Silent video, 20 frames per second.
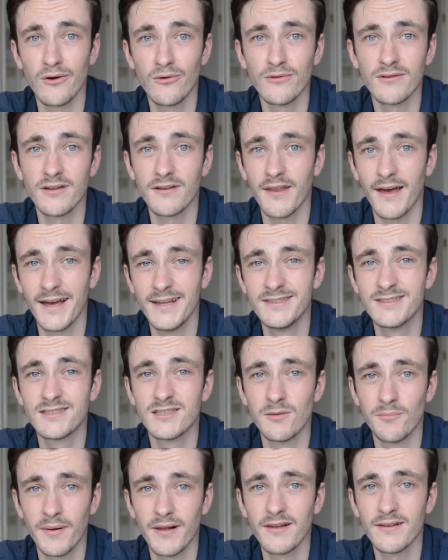down to the
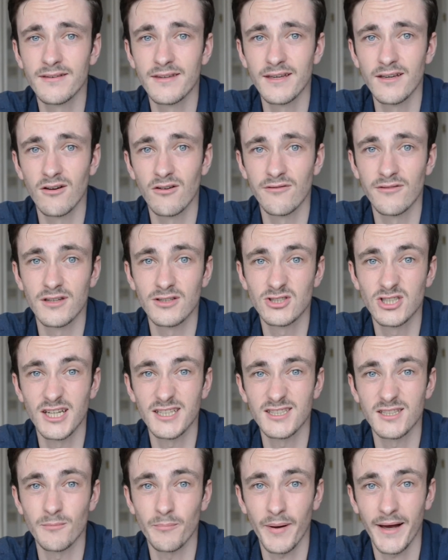instability of the
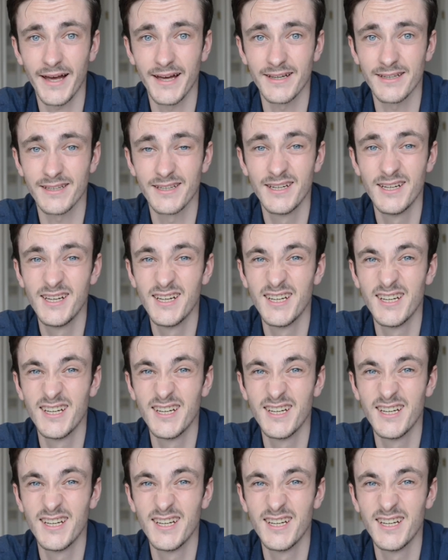chasing pack.